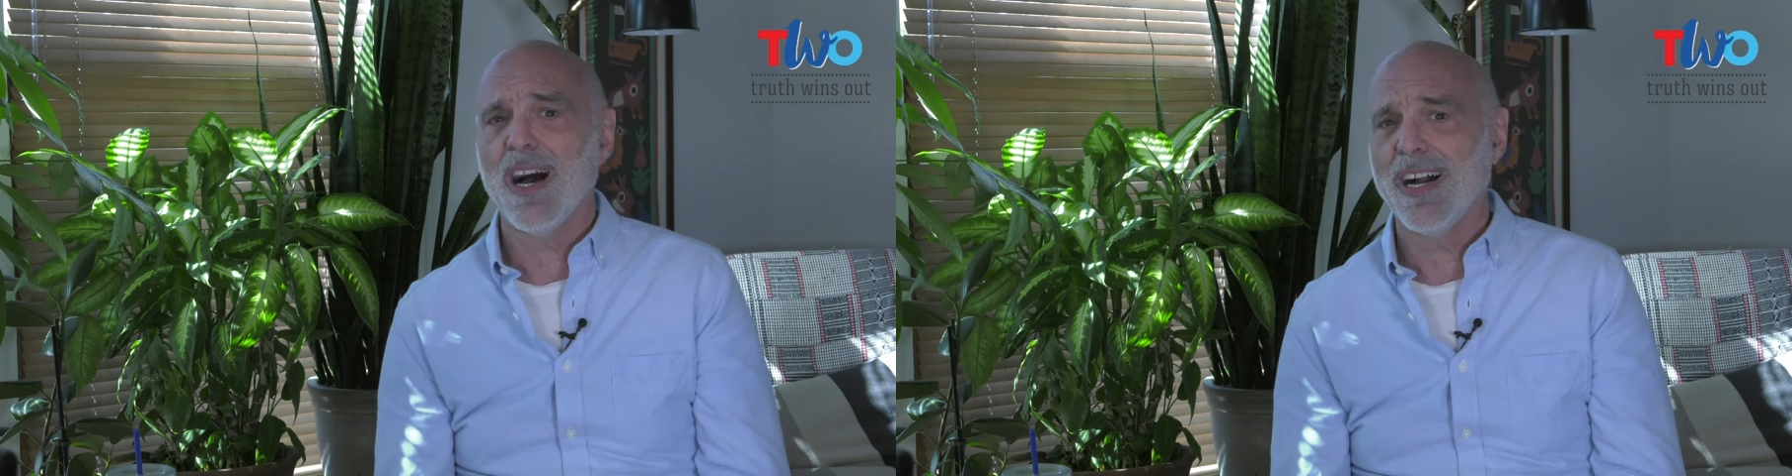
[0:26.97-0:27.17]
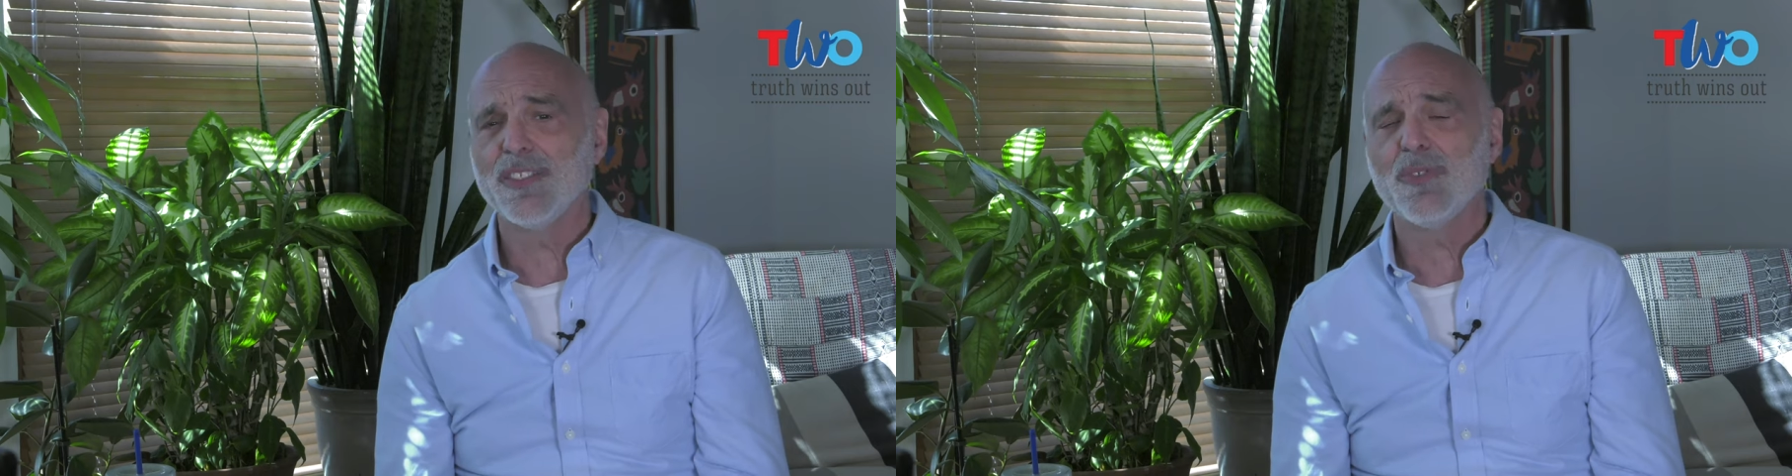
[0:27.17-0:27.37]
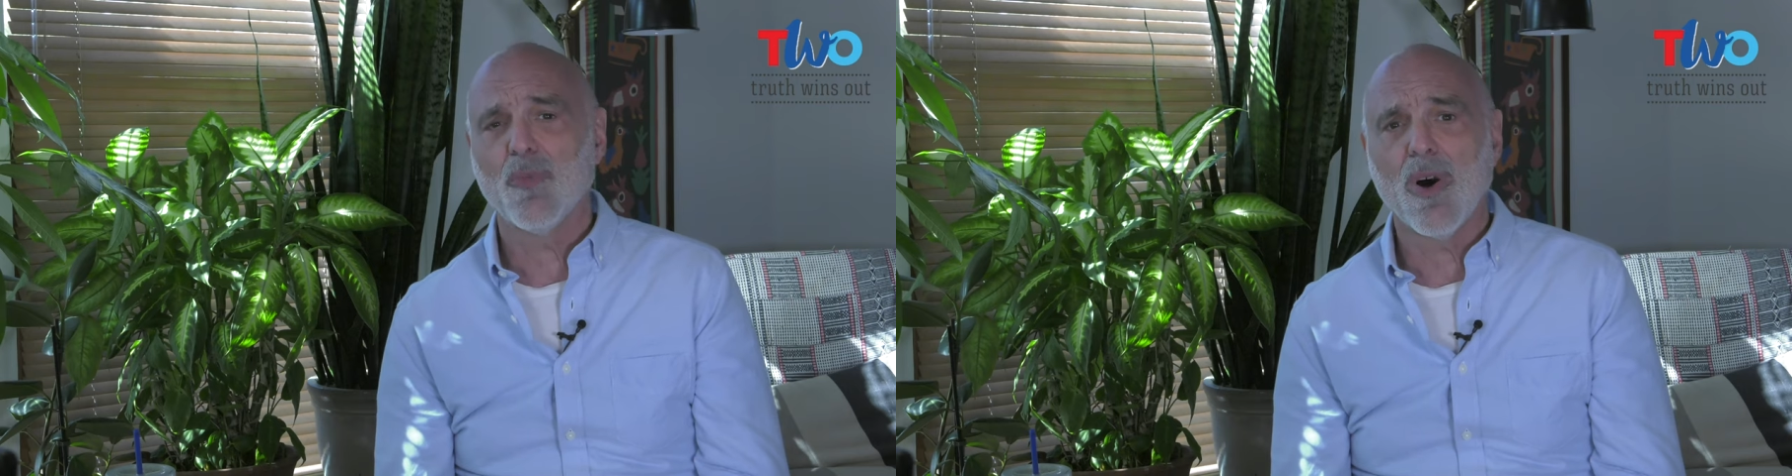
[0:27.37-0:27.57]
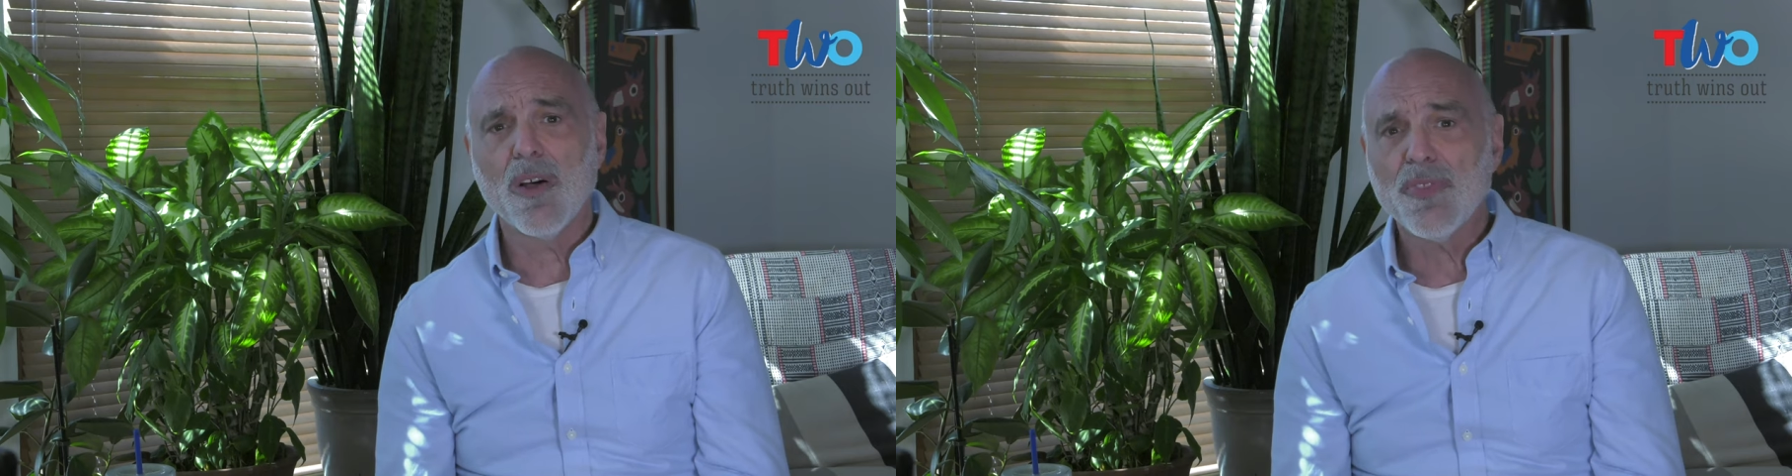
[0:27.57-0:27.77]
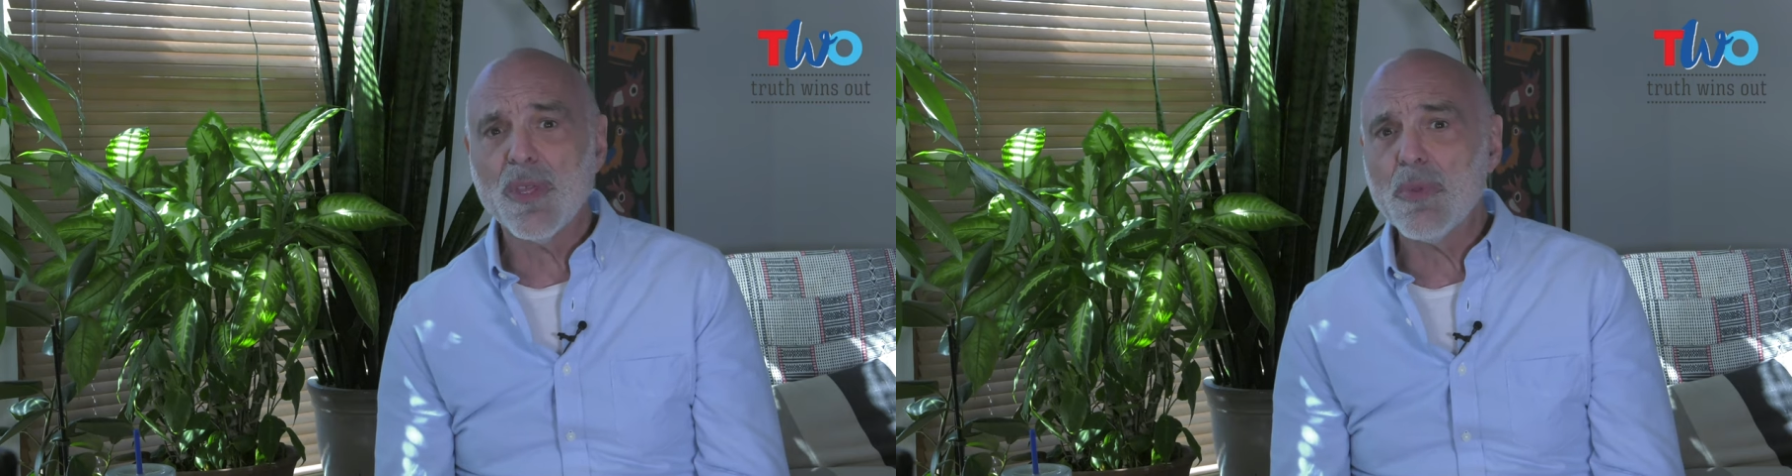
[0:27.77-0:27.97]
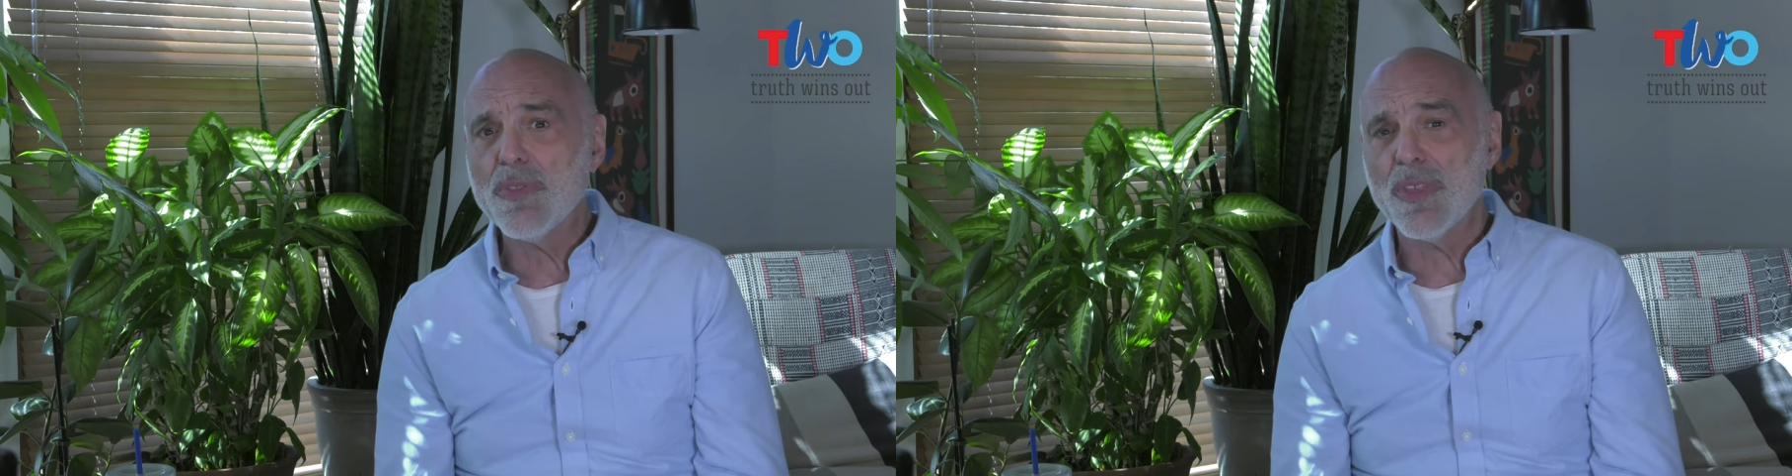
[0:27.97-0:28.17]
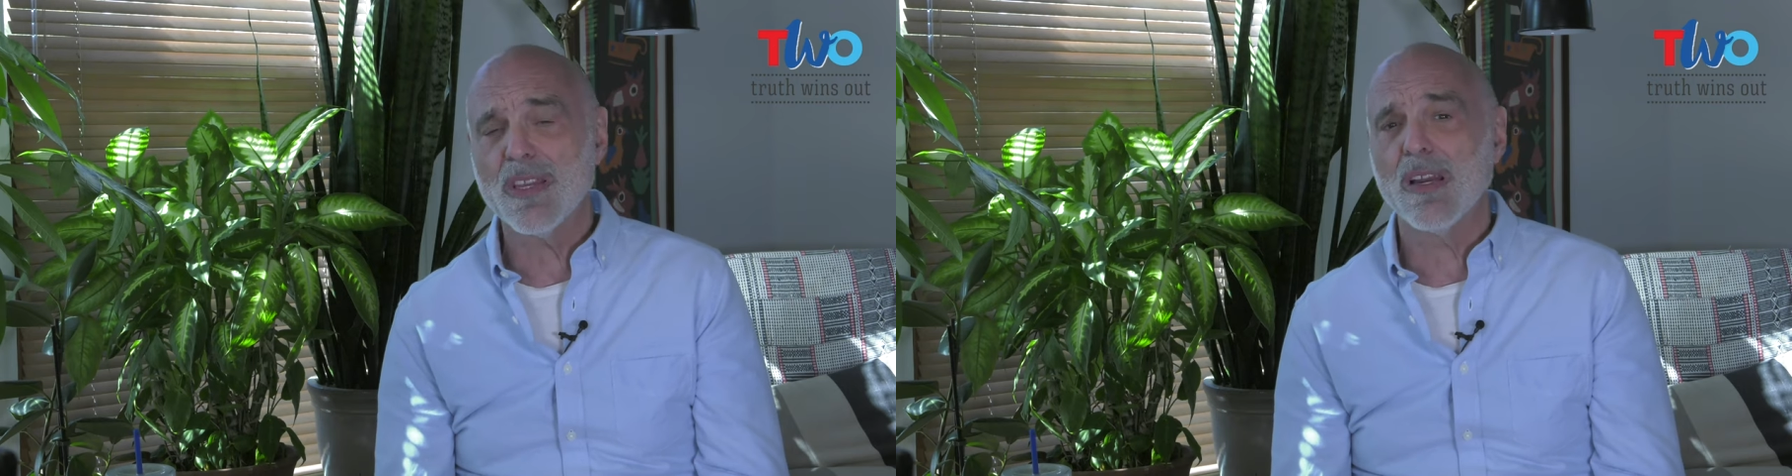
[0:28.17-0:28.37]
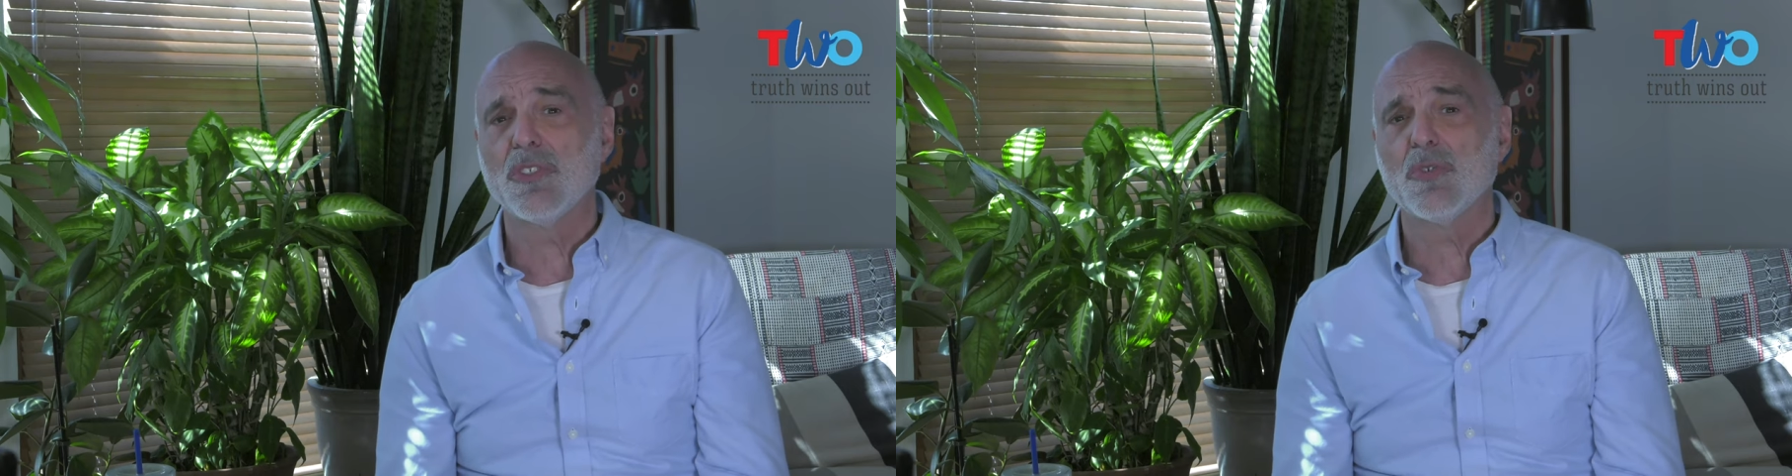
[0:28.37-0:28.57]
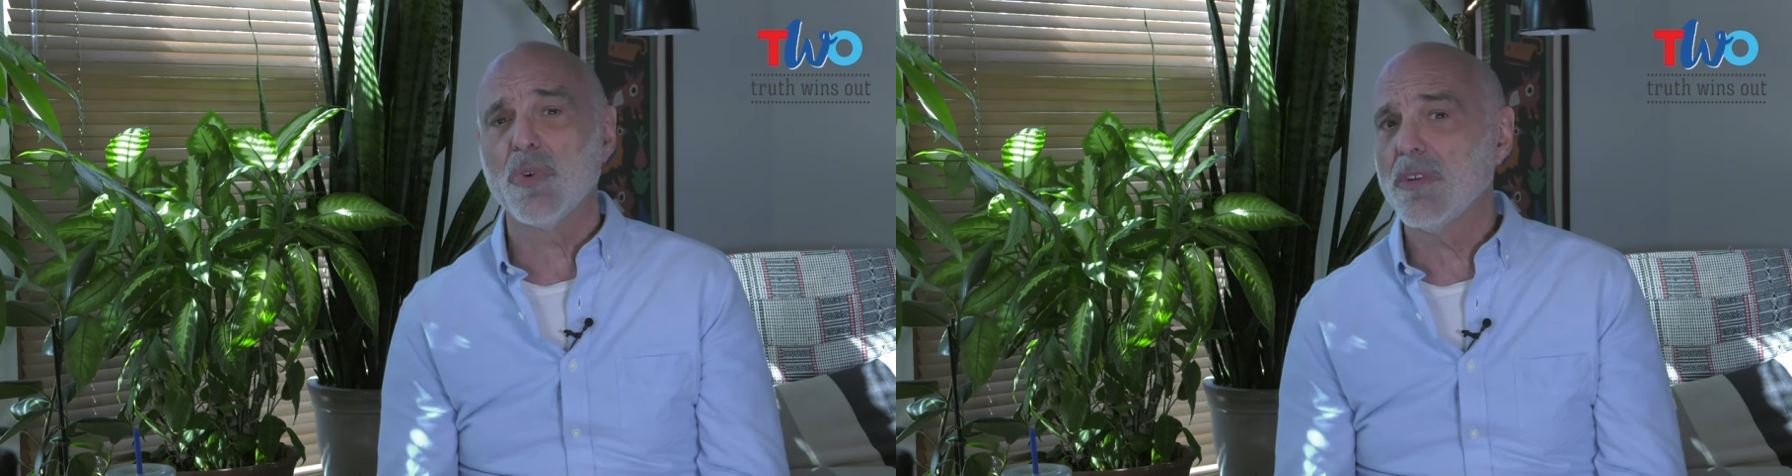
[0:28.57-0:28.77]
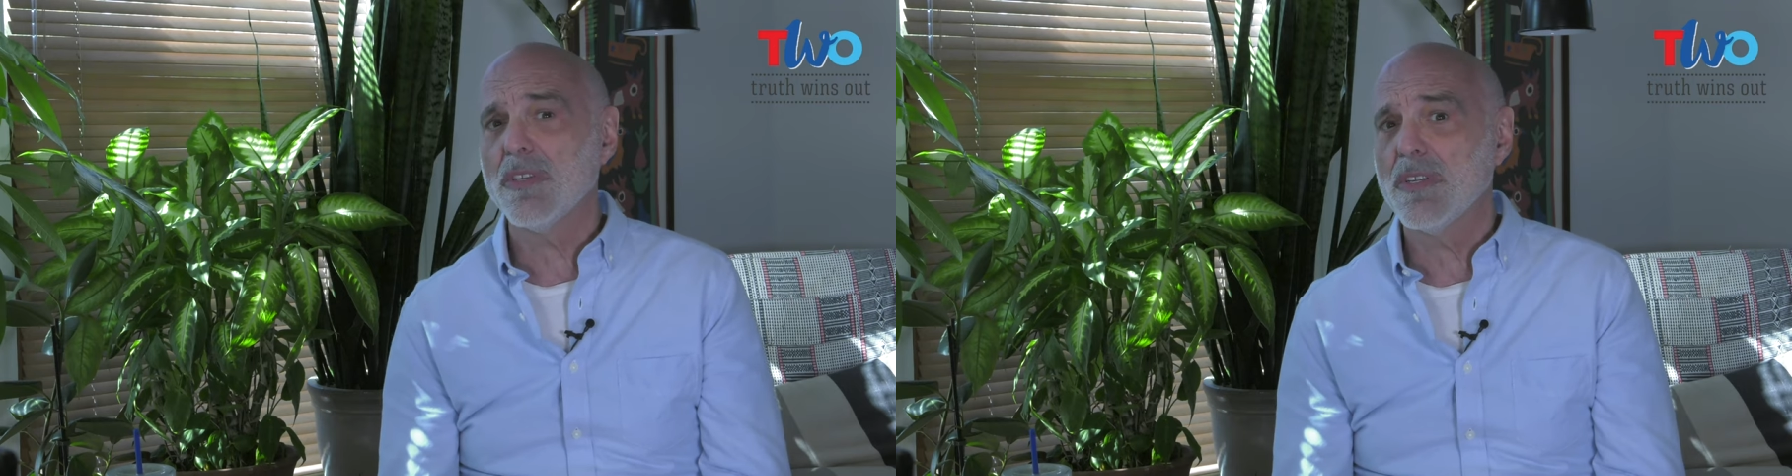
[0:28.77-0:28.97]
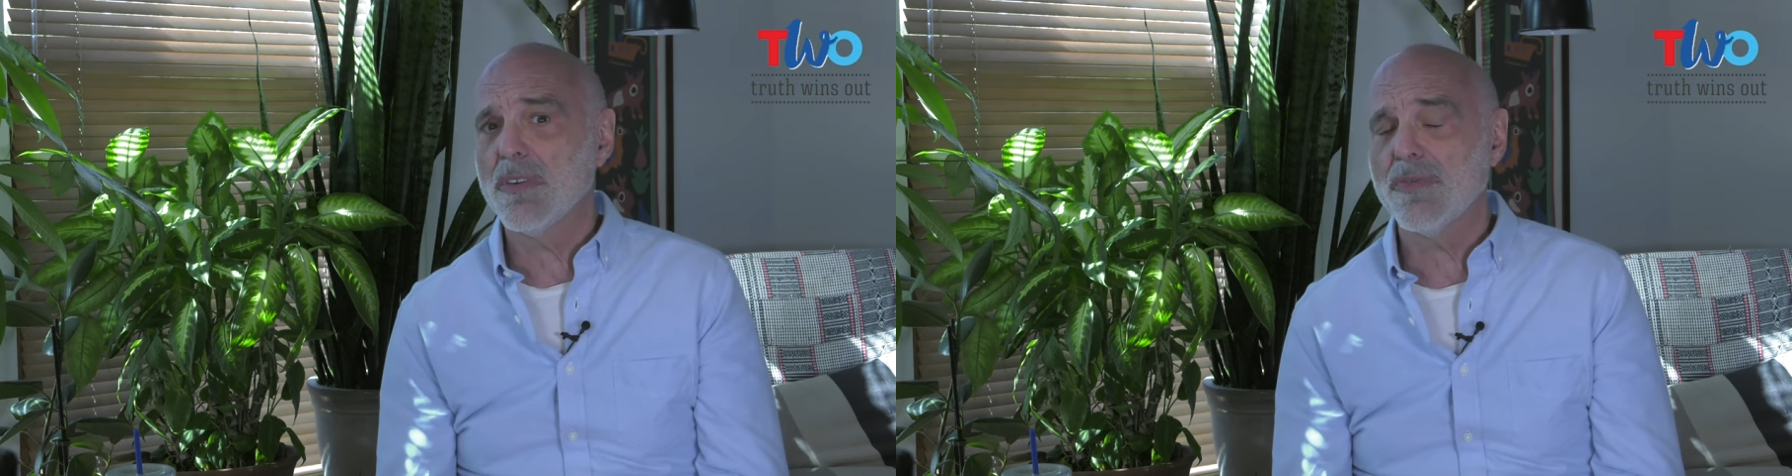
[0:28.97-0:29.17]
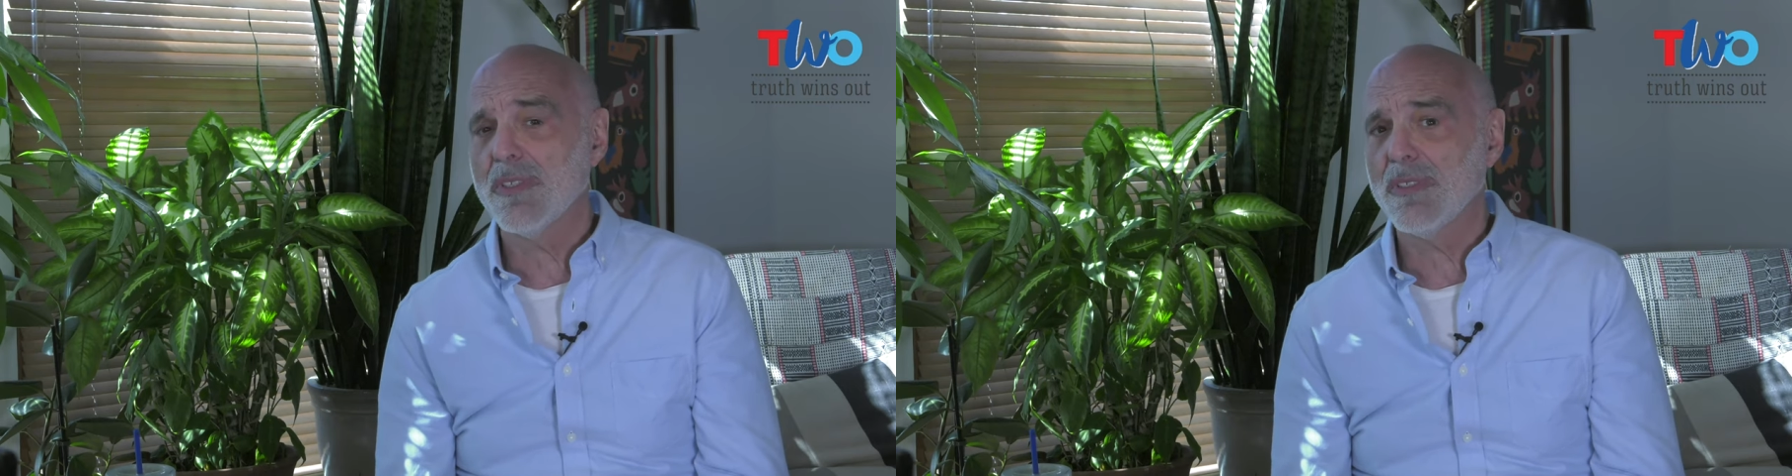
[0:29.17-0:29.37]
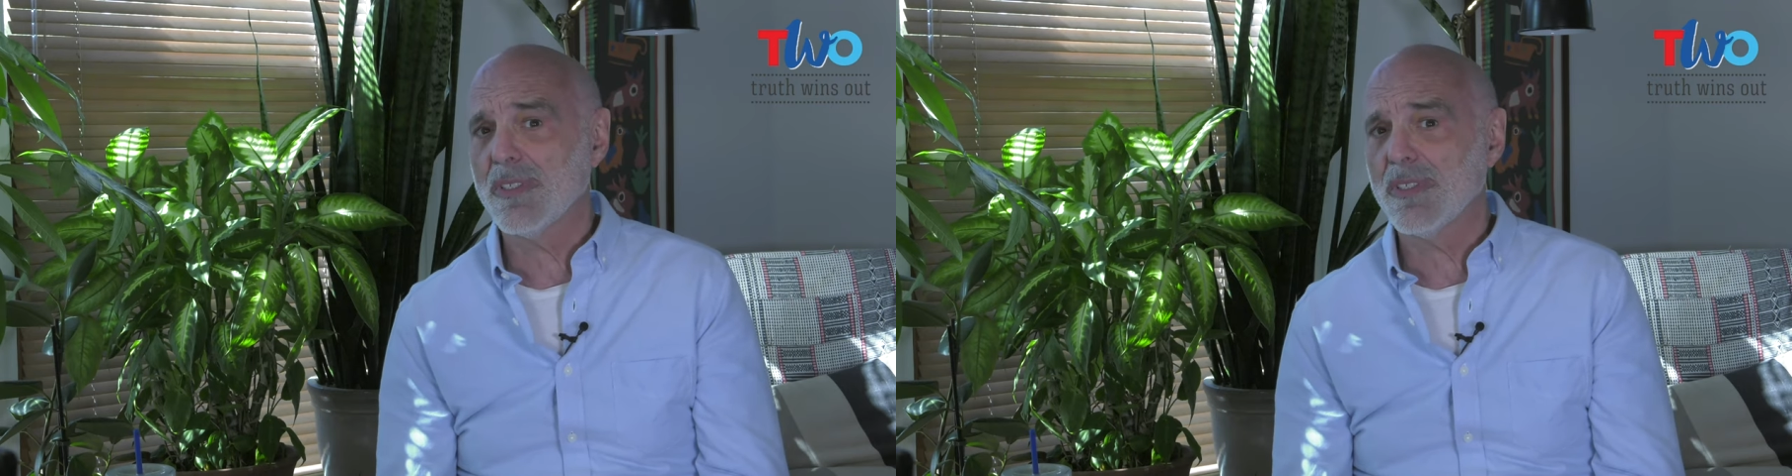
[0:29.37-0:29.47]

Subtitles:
I didn't want them to think I was weird and different,